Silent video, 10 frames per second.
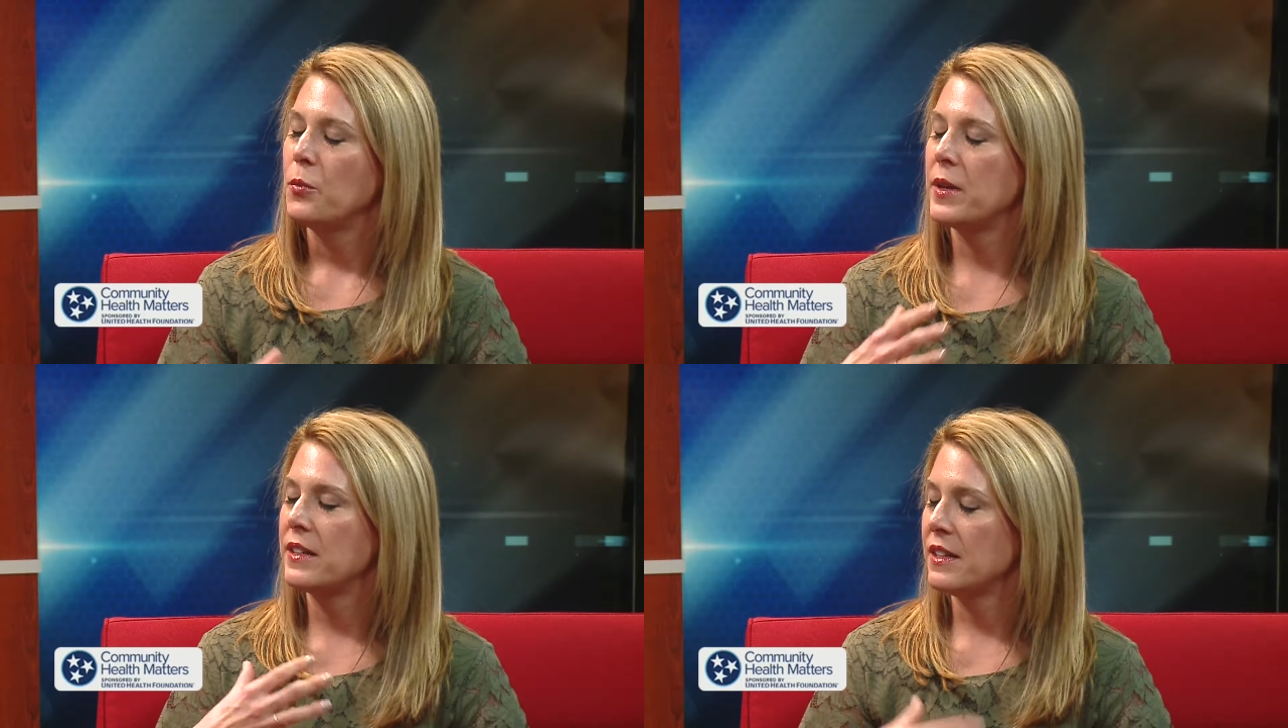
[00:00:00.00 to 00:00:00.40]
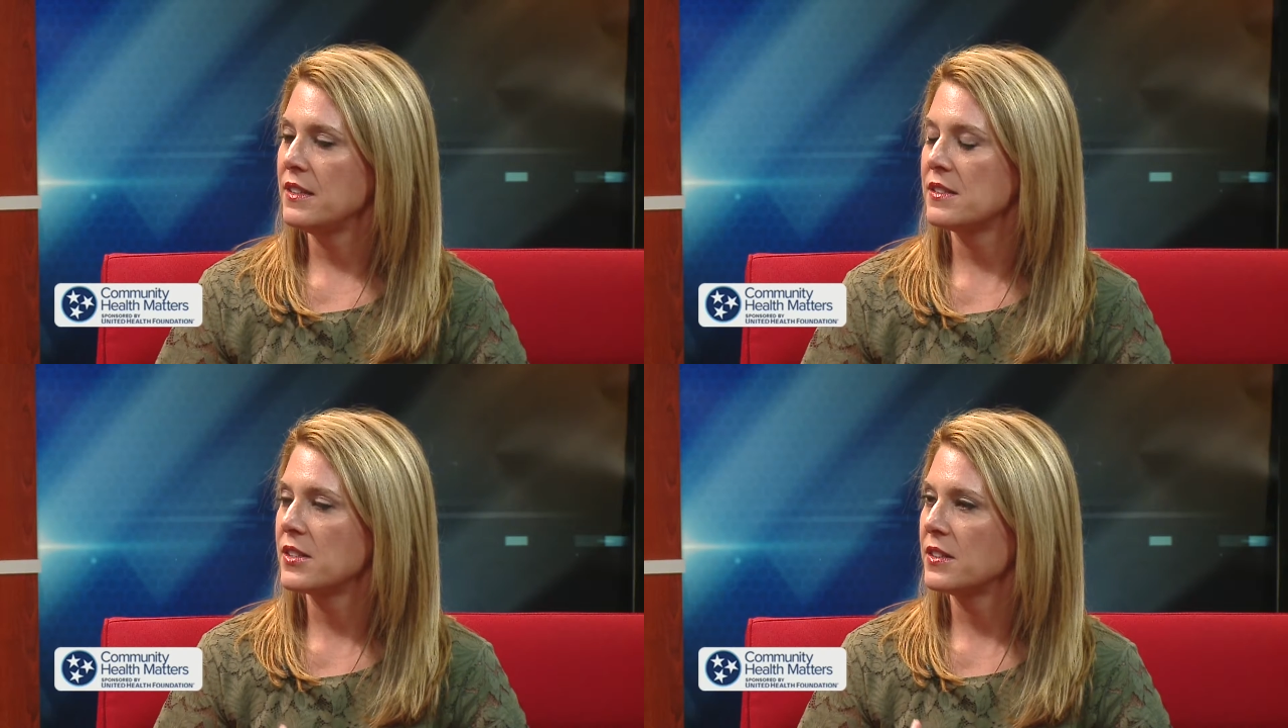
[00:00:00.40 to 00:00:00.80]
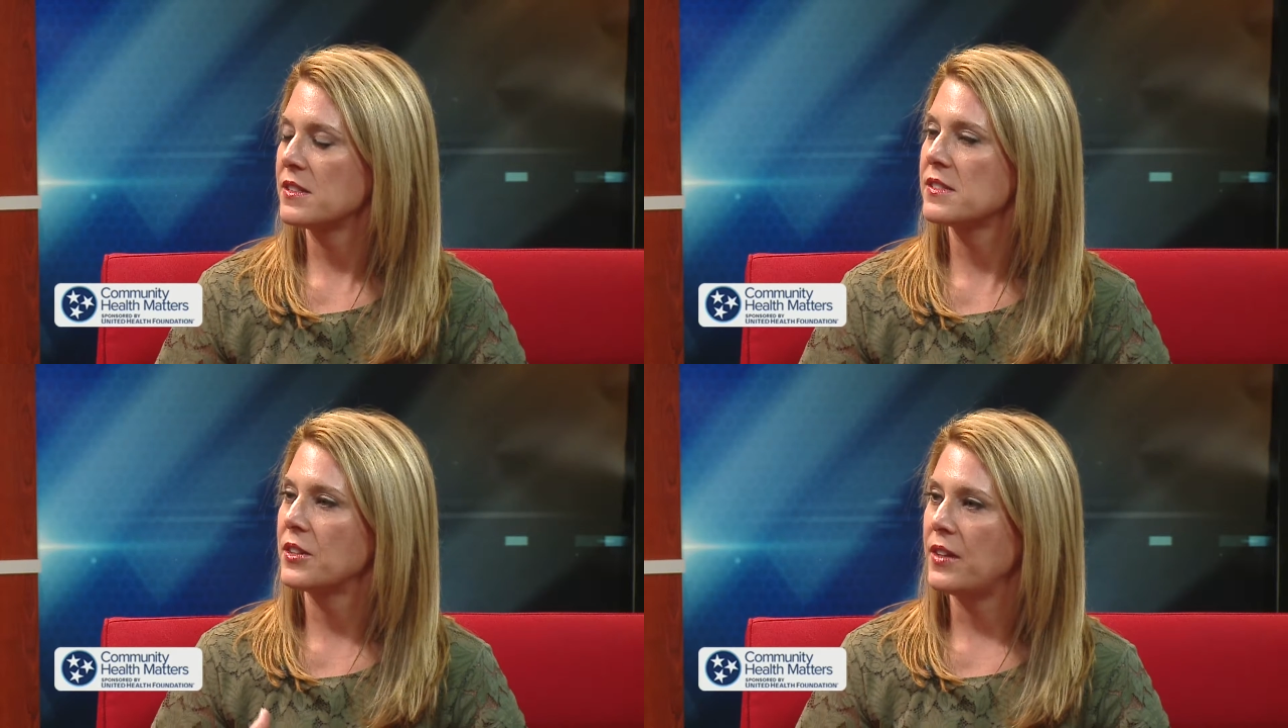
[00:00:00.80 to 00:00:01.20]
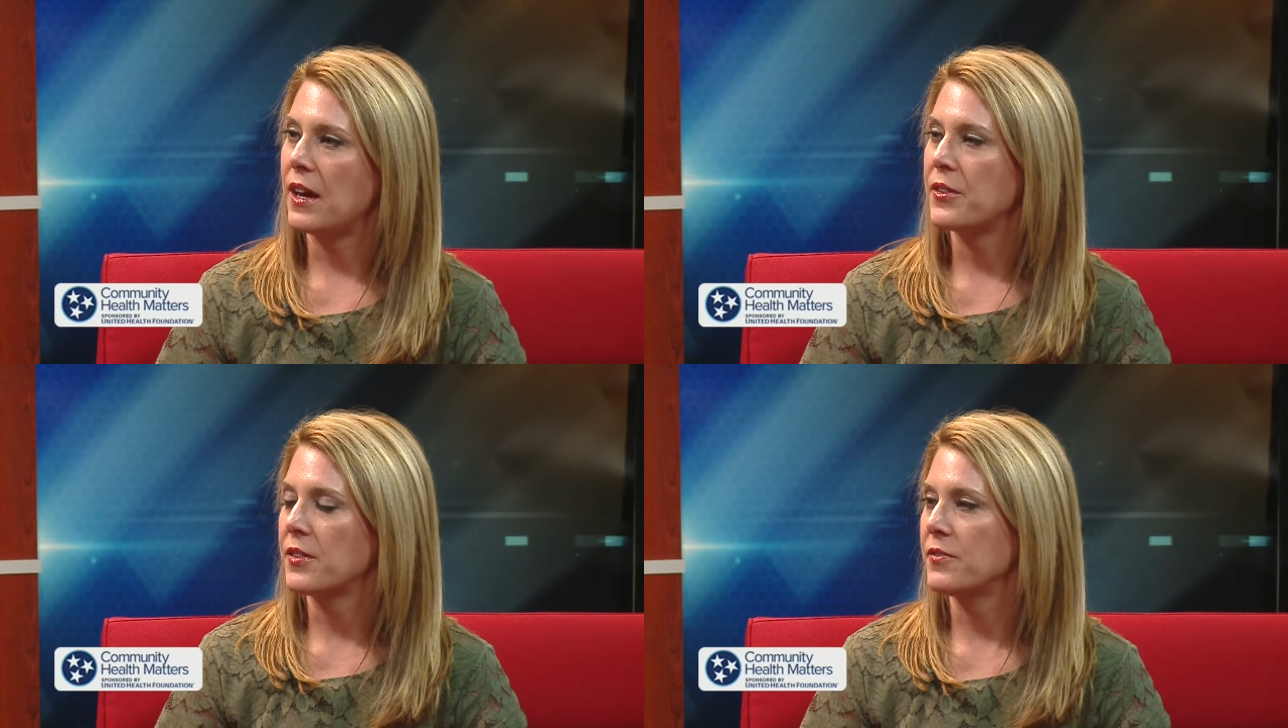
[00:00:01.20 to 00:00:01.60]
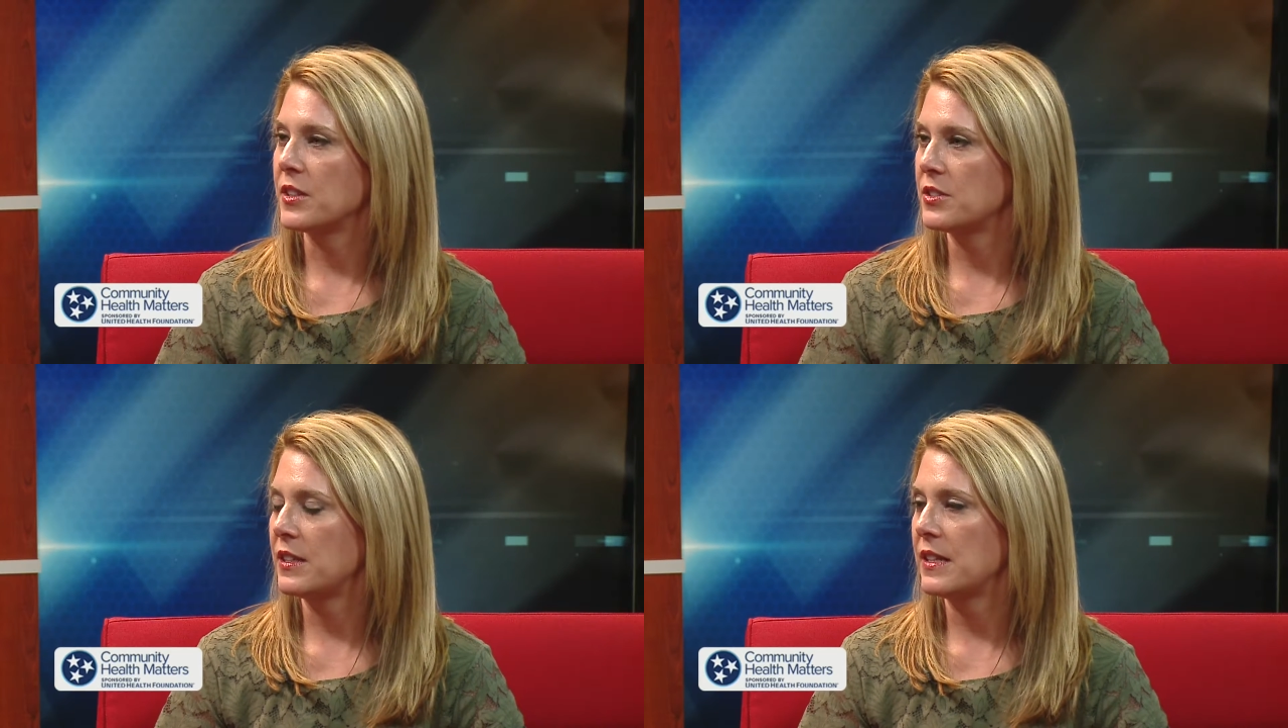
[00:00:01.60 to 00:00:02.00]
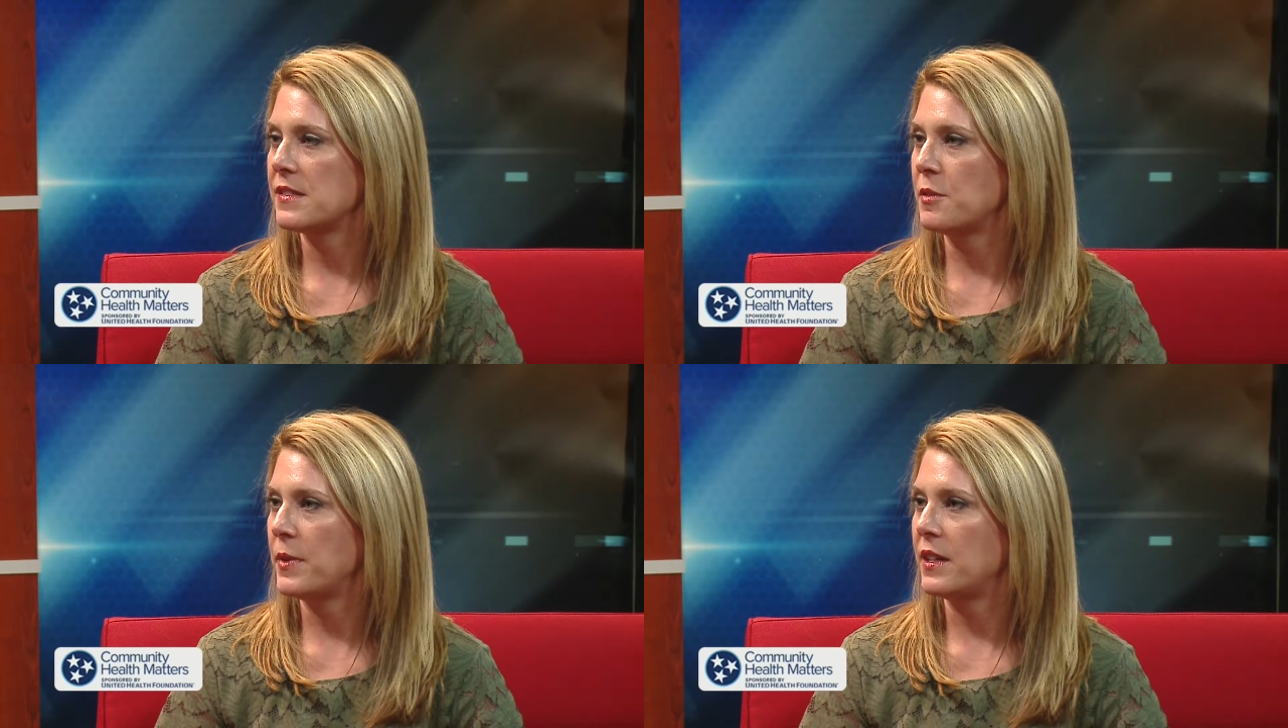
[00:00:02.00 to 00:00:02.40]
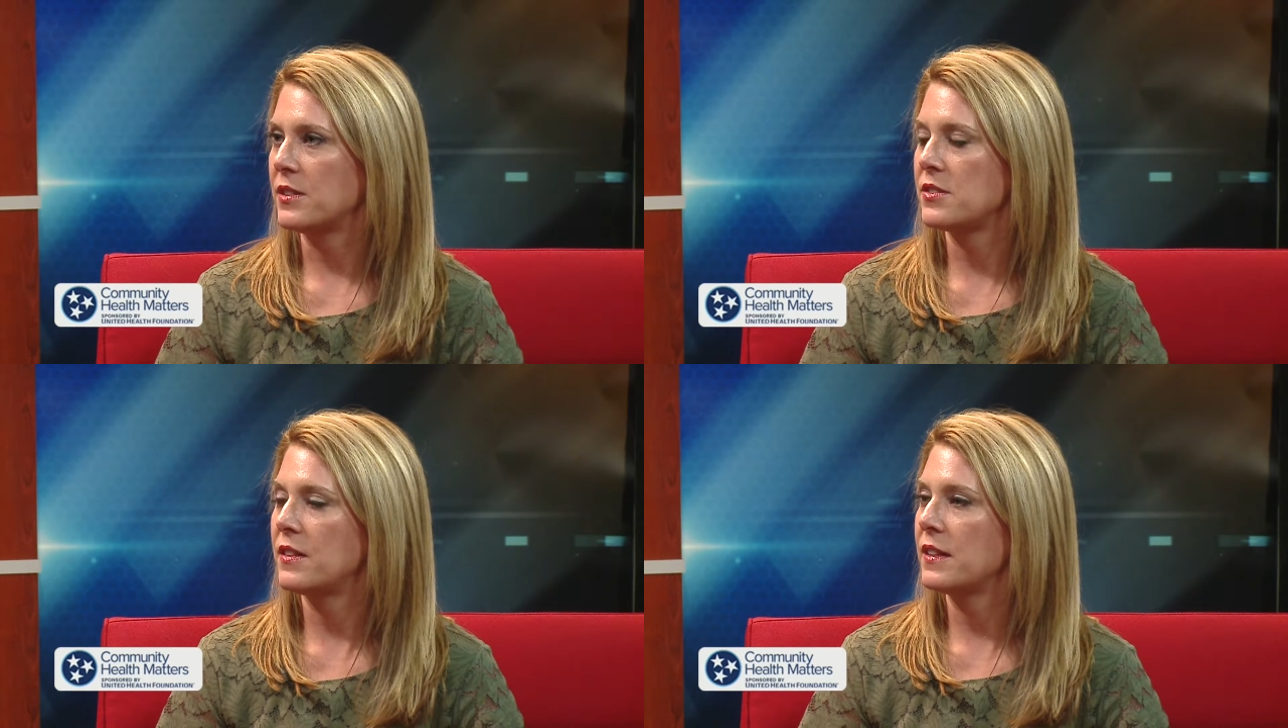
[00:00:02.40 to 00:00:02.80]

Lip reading: when kidneys start to slow down or the function gets diminished,